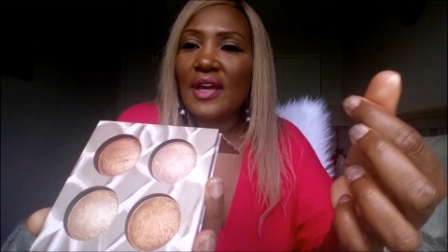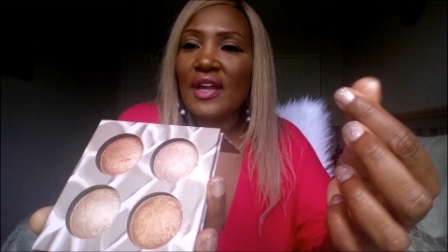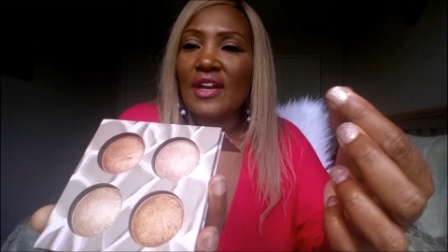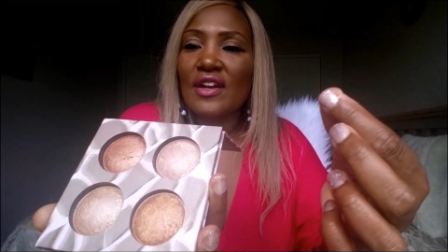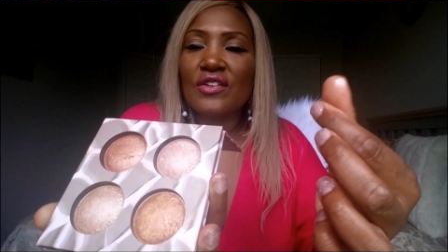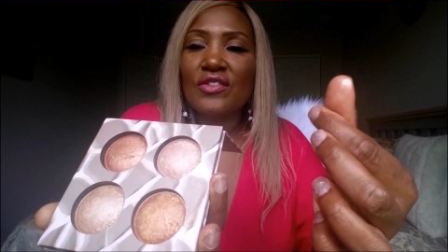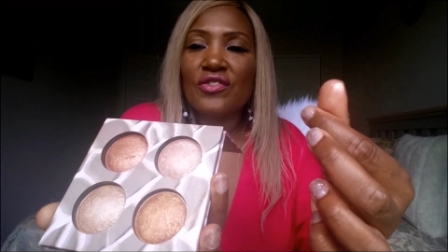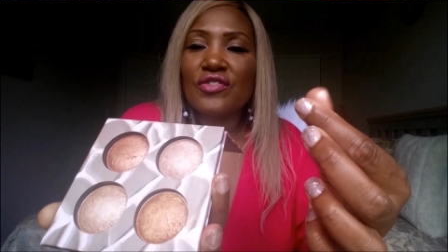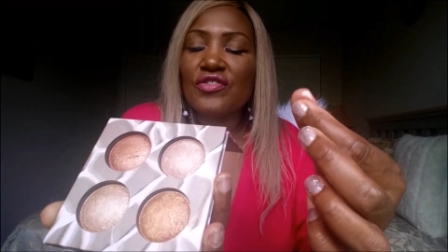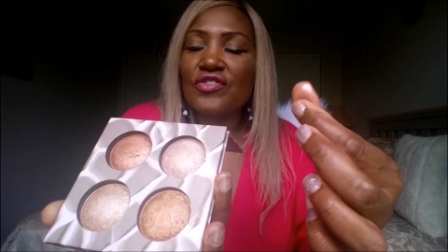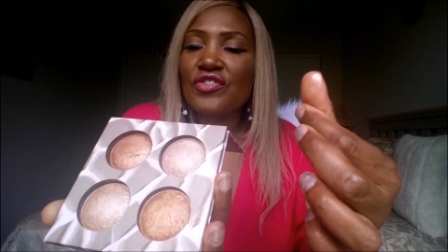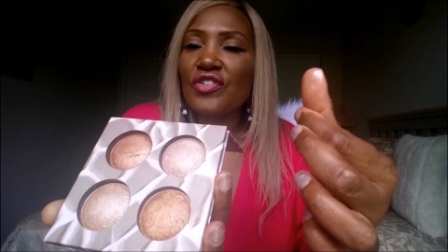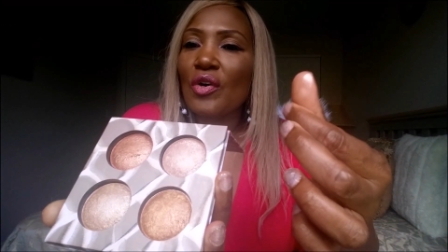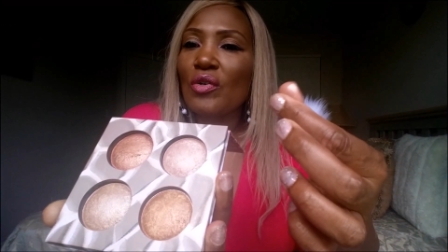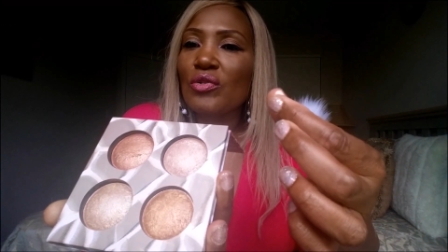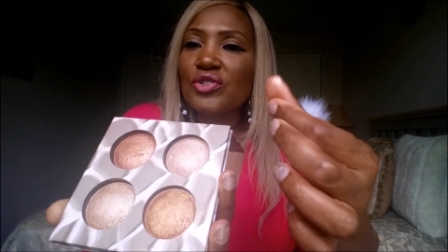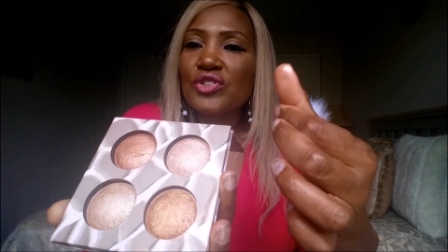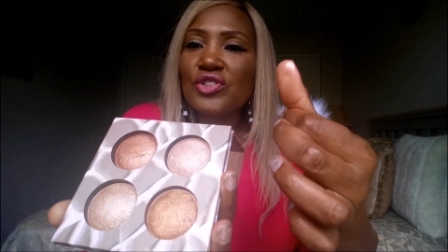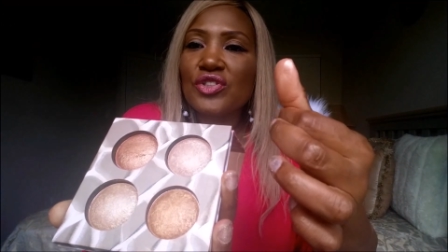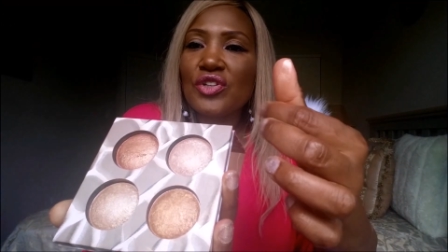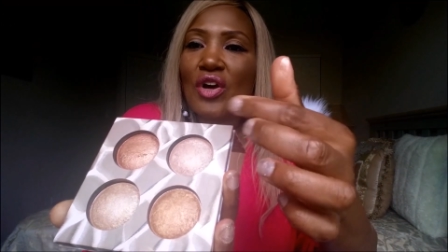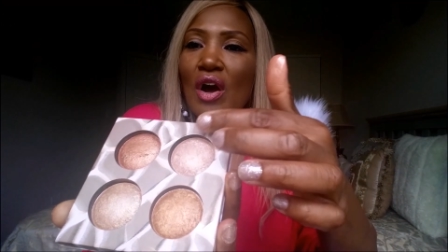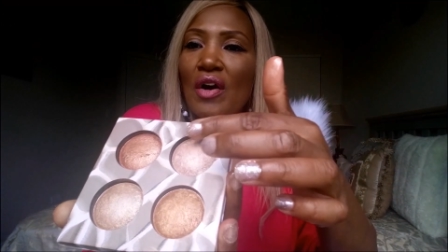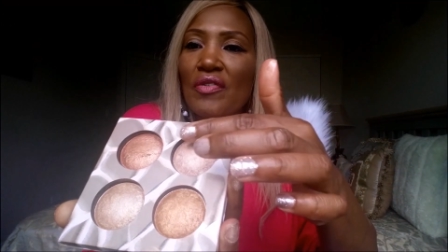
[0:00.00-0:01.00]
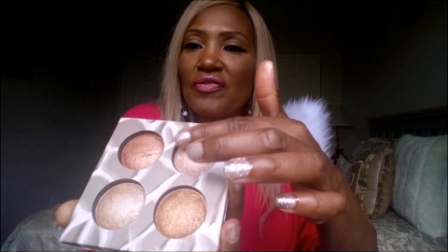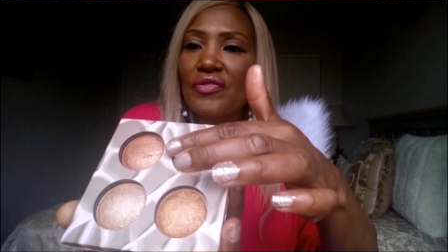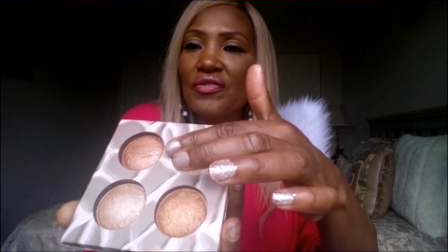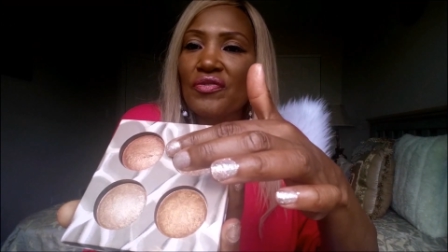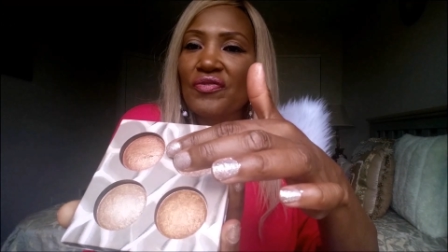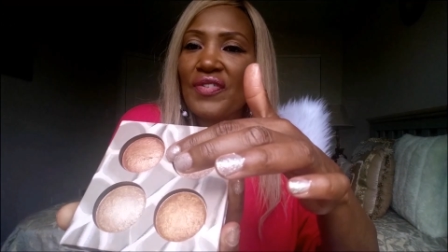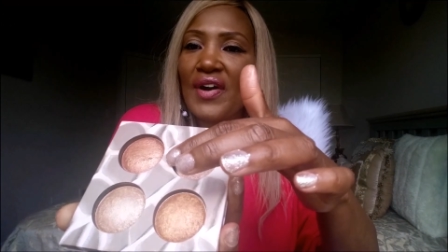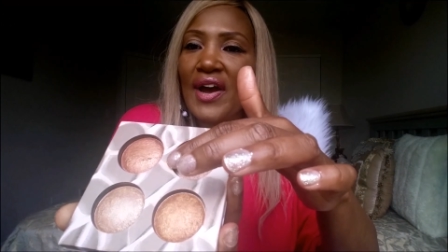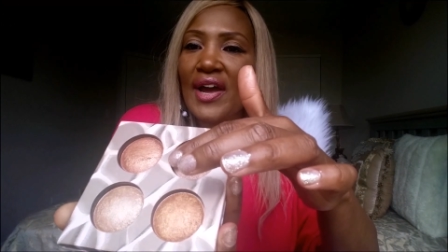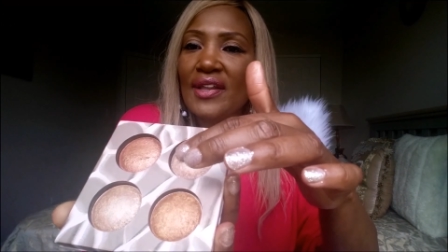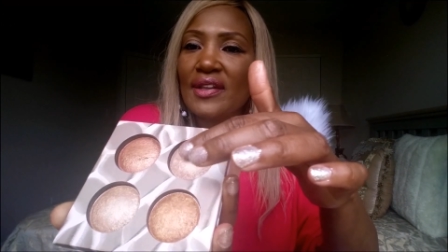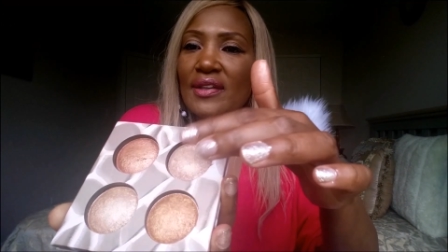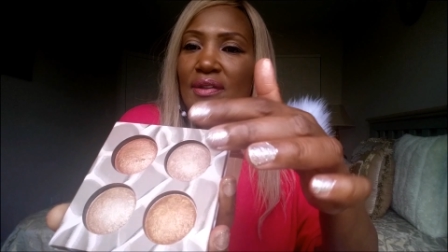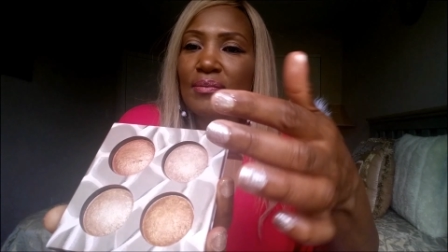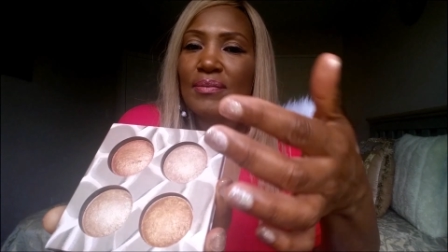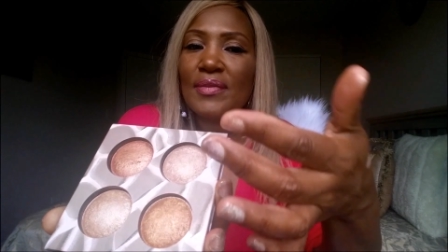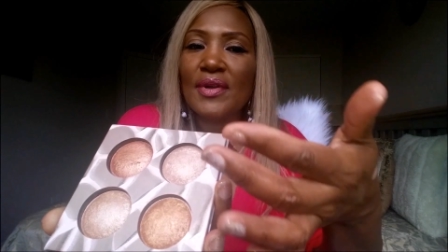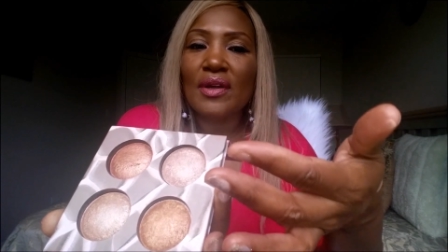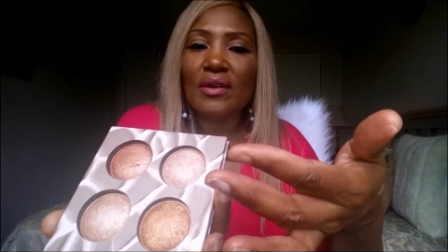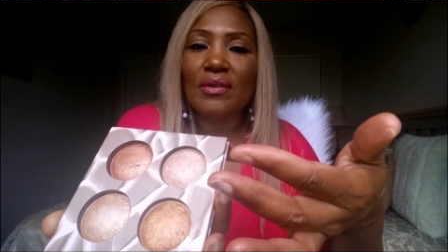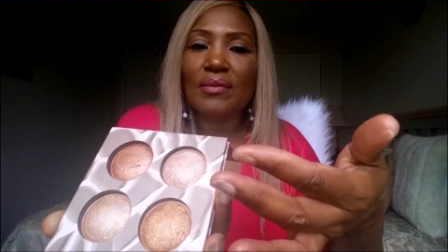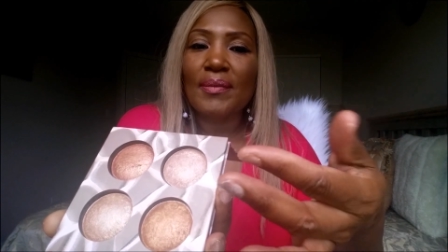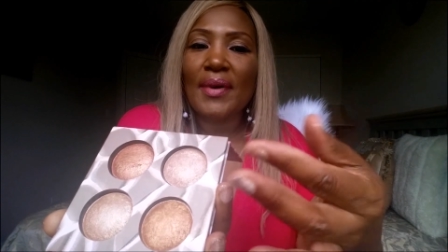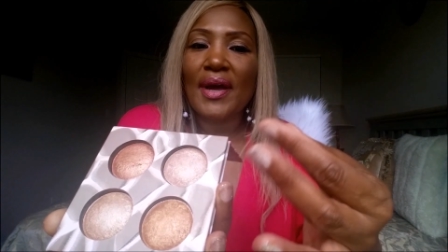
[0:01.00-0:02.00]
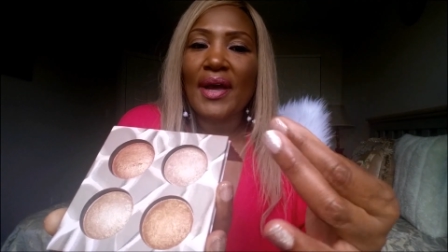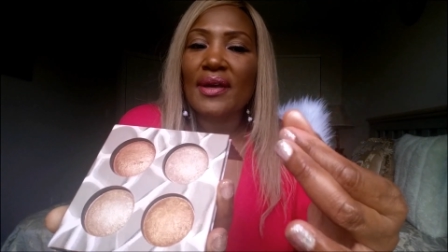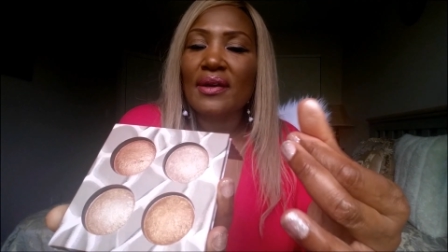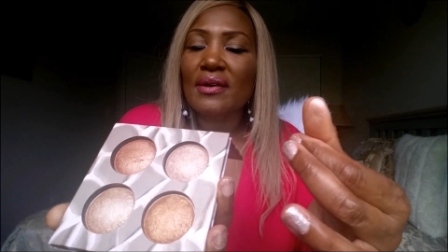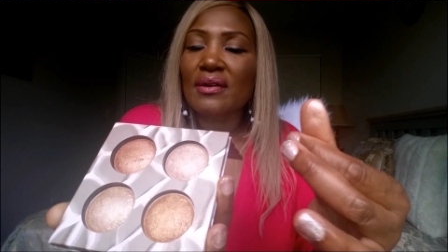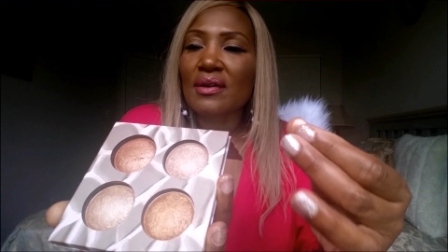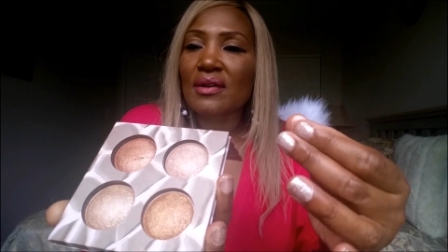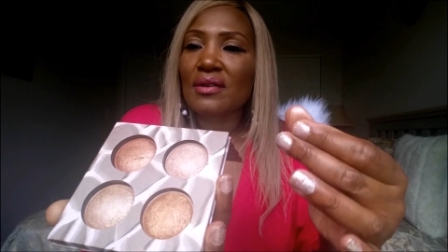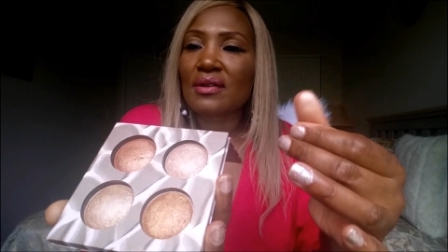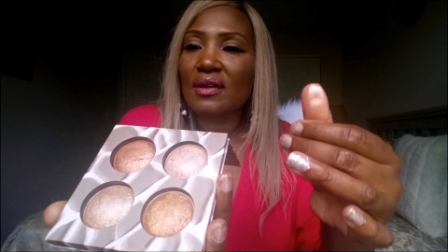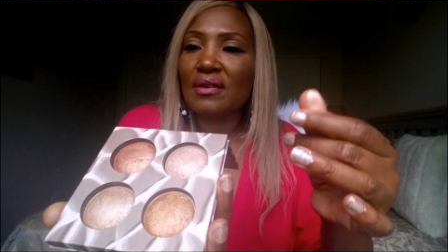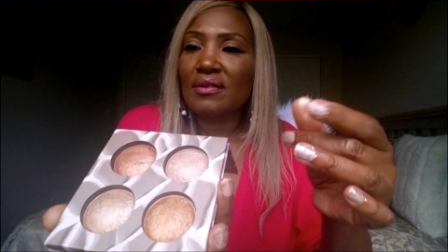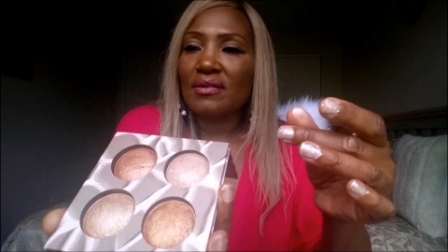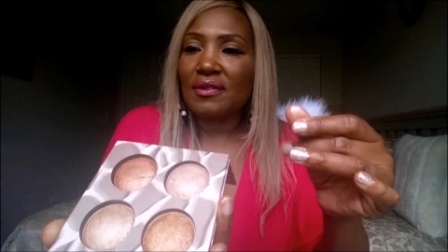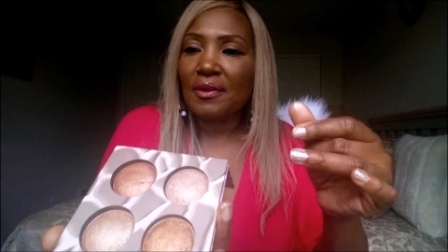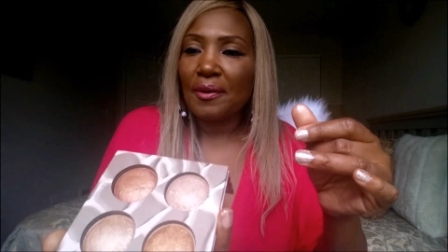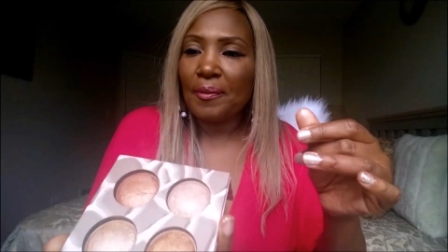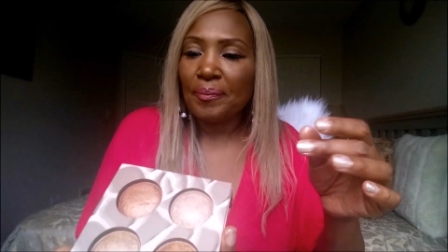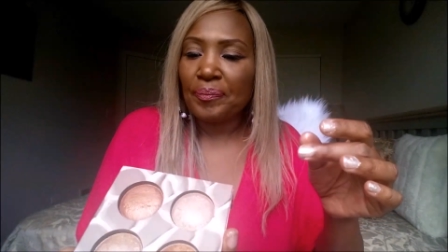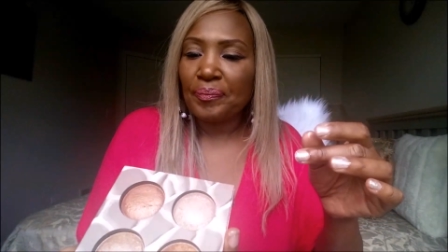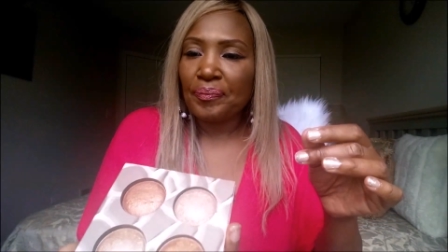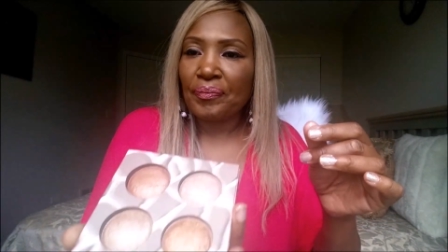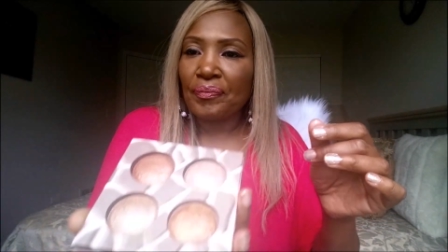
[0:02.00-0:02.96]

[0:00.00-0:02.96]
And it's so soft and finely milled. My goodness.